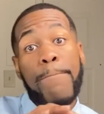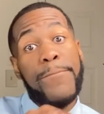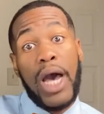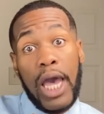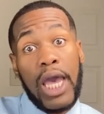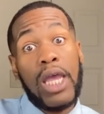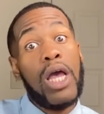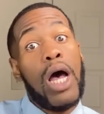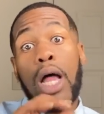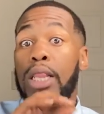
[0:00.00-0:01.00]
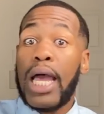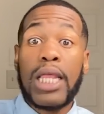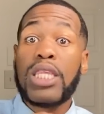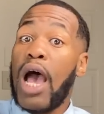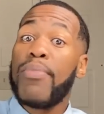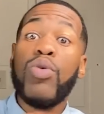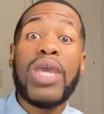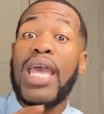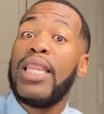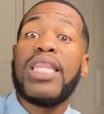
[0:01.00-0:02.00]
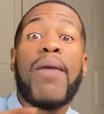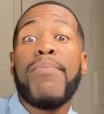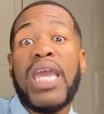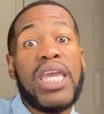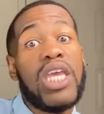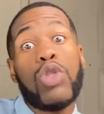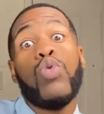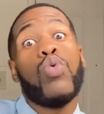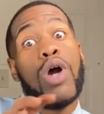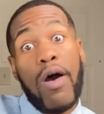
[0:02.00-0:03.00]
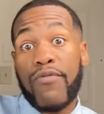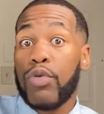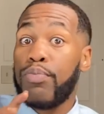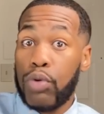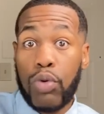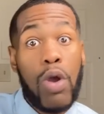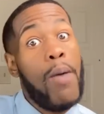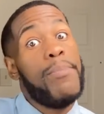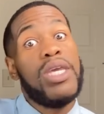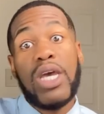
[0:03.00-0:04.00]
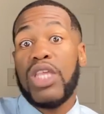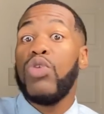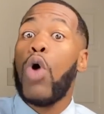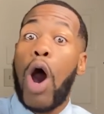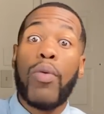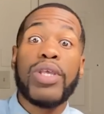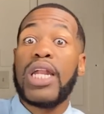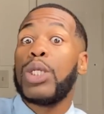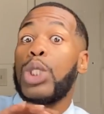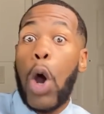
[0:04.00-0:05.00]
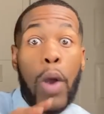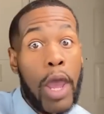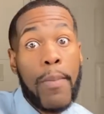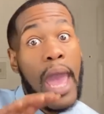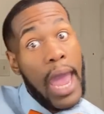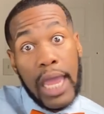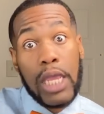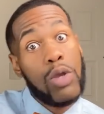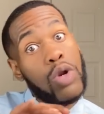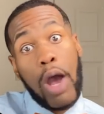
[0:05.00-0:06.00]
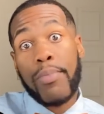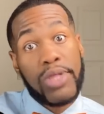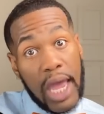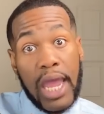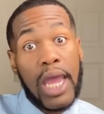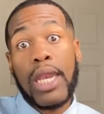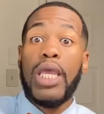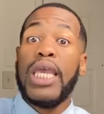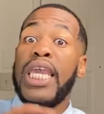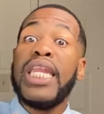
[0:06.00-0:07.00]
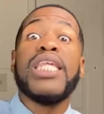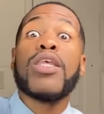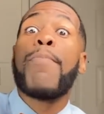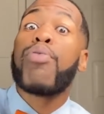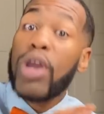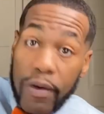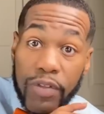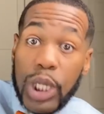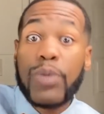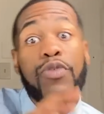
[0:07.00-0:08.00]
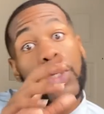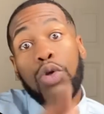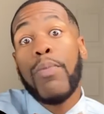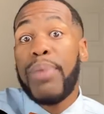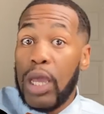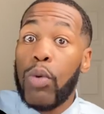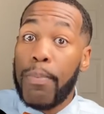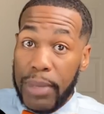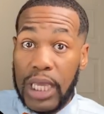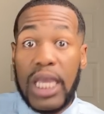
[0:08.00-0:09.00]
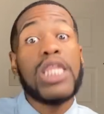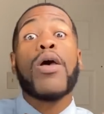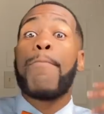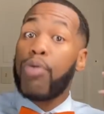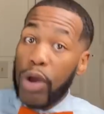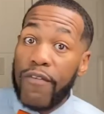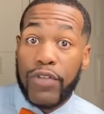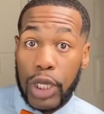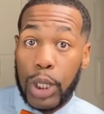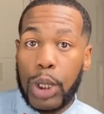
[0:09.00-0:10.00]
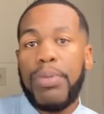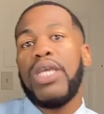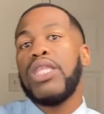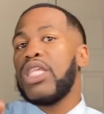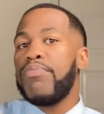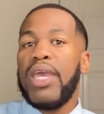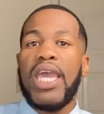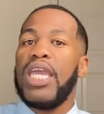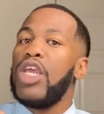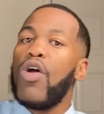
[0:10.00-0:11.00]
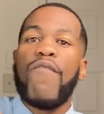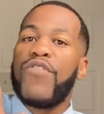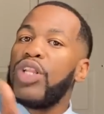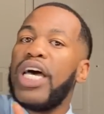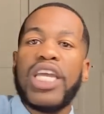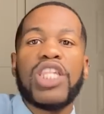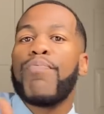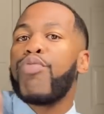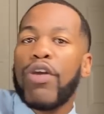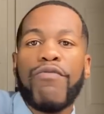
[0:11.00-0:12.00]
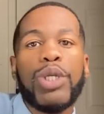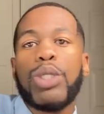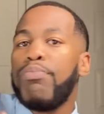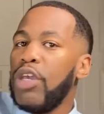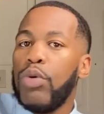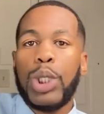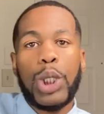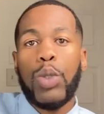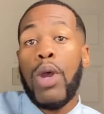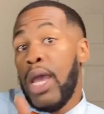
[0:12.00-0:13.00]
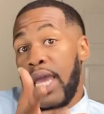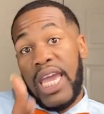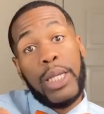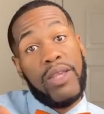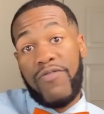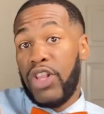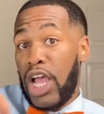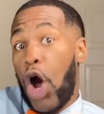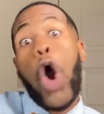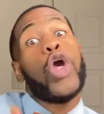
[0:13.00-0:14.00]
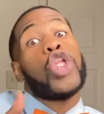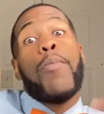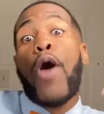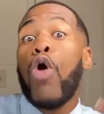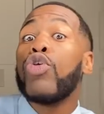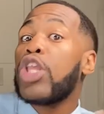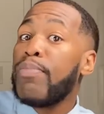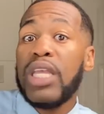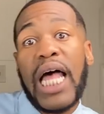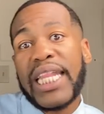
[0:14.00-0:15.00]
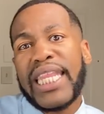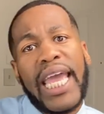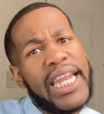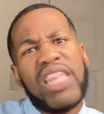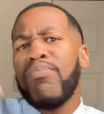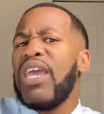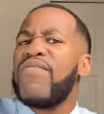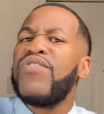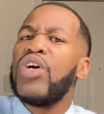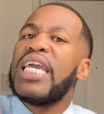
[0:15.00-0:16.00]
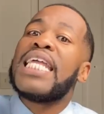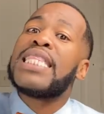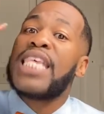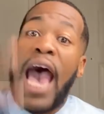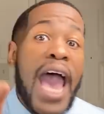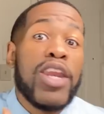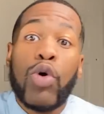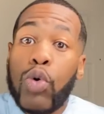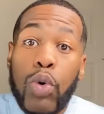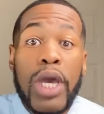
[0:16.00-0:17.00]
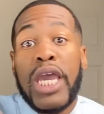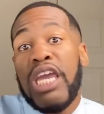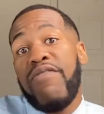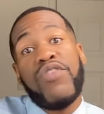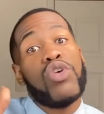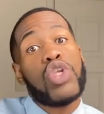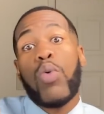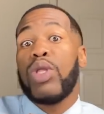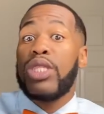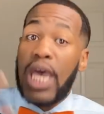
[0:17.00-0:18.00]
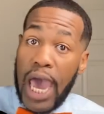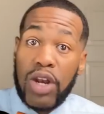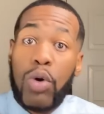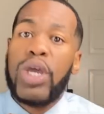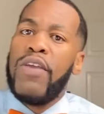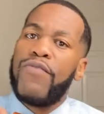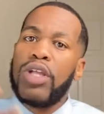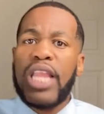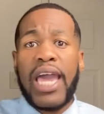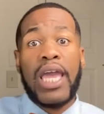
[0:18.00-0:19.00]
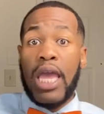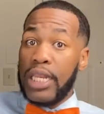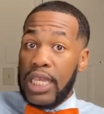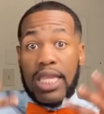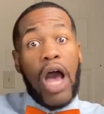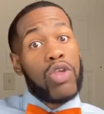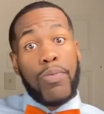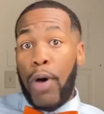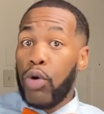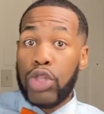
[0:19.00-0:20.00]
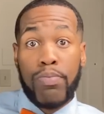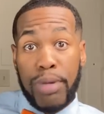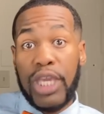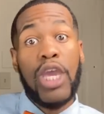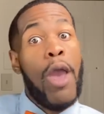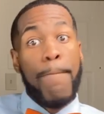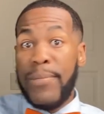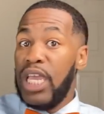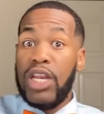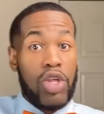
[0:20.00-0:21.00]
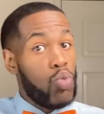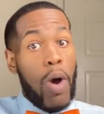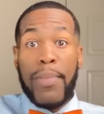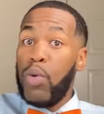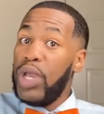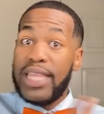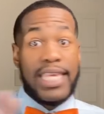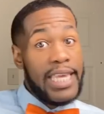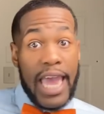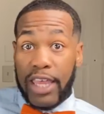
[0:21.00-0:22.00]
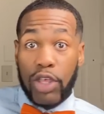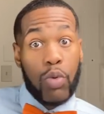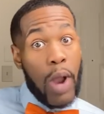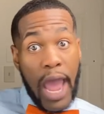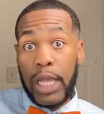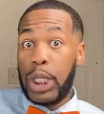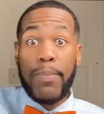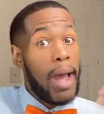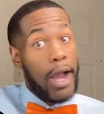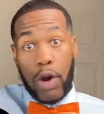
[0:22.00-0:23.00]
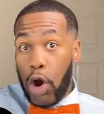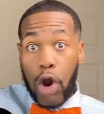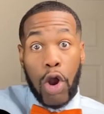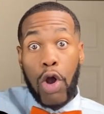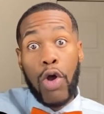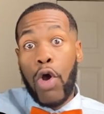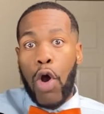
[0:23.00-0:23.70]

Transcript: But a lot of times you can't let that man get too comfortable because you always got to show him, hey, you know what I'm saying? It is a privilege for you to be with me. It's a privilege because this man, he don't feel like it's a privilege to be with you. He just feel like, oh, it's supposed to be like that. This man feel entitled. He feel so entitled. He feel like this how it's supposed to be. Me and this woman, we together, right? She my girl.